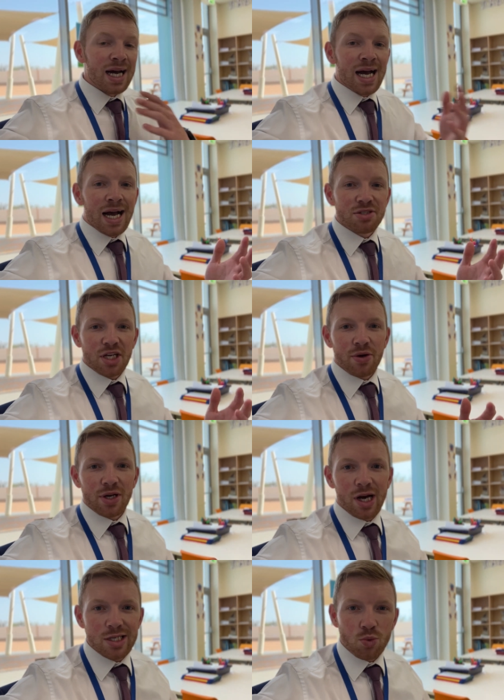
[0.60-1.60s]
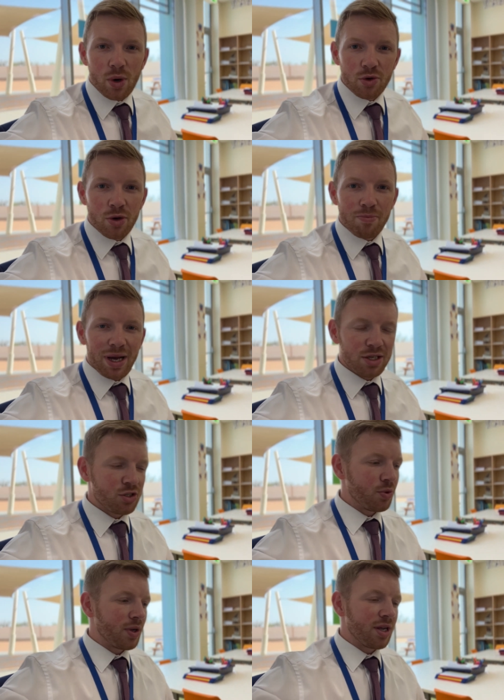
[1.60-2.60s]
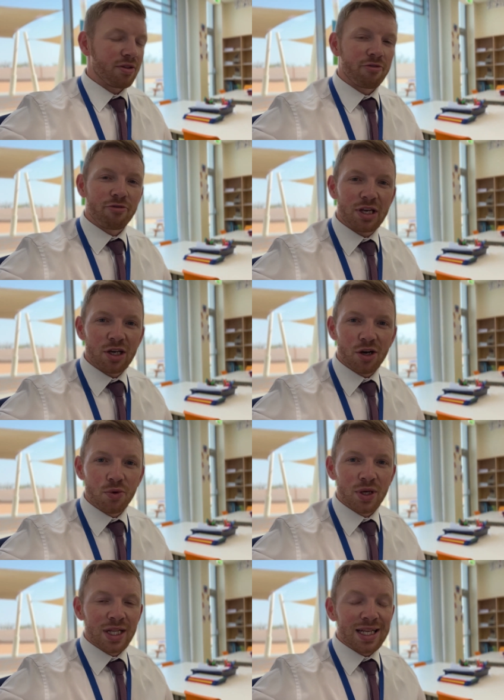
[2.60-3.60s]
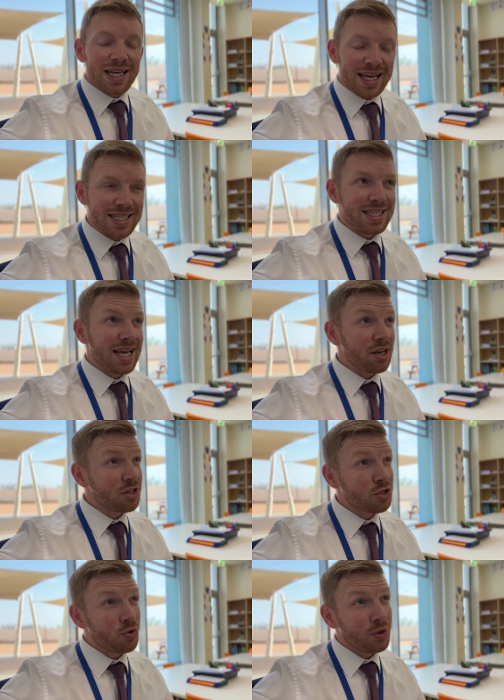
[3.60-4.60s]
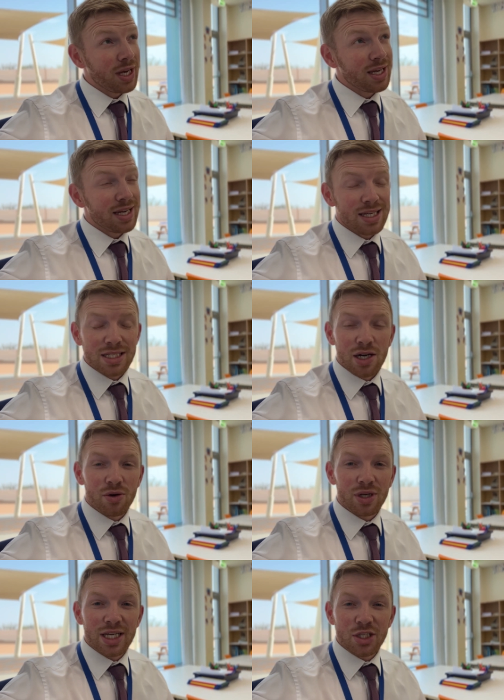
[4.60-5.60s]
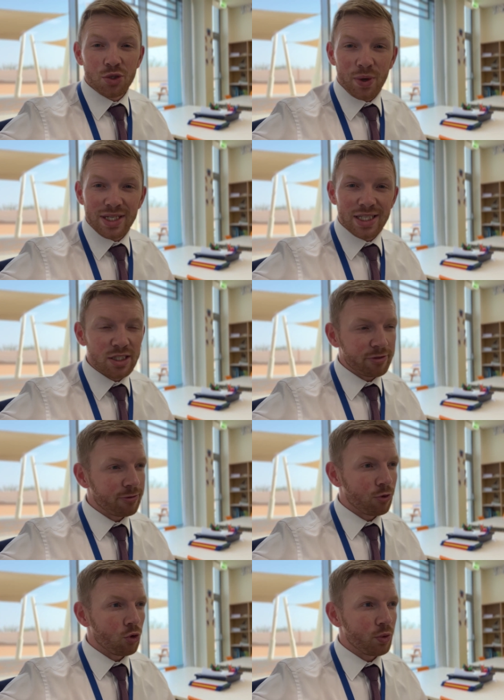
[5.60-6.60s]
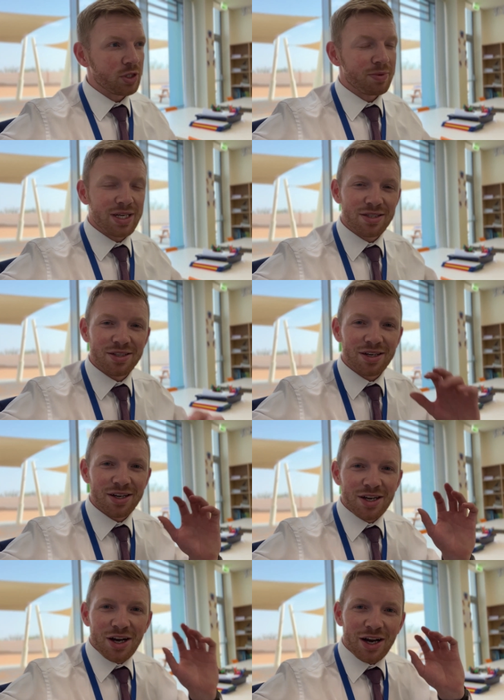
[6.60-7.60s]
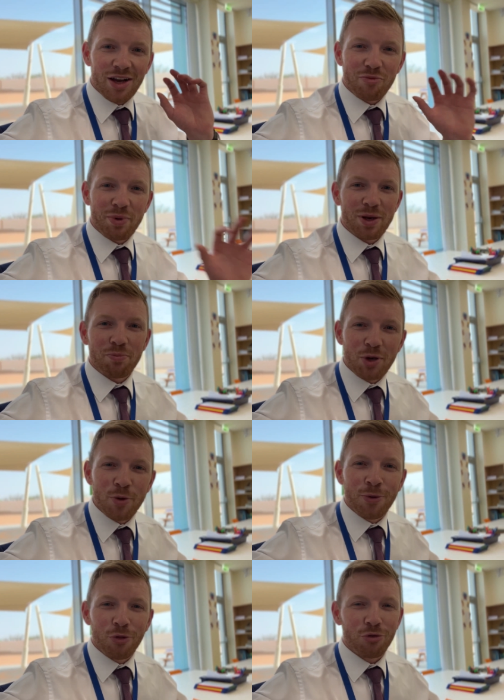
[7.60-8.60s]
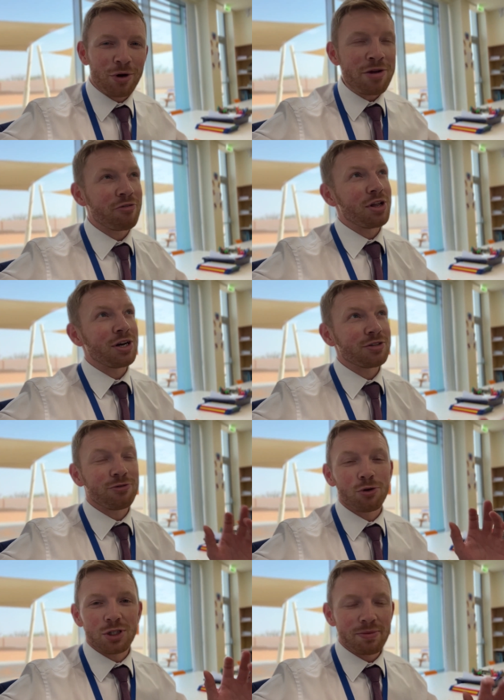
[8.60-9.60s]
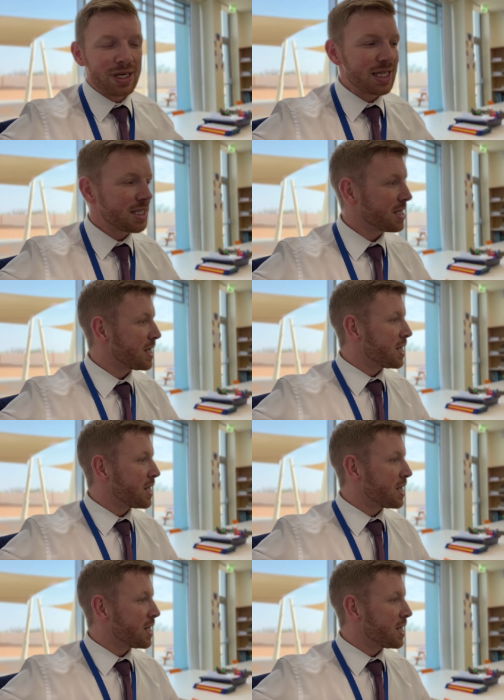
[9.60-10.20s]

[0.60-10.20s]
How's it going guys? Welcome back to another video. It is the end of the school day. It is currently 20 to four, which means that I have been pupil free for the last 40 minutes.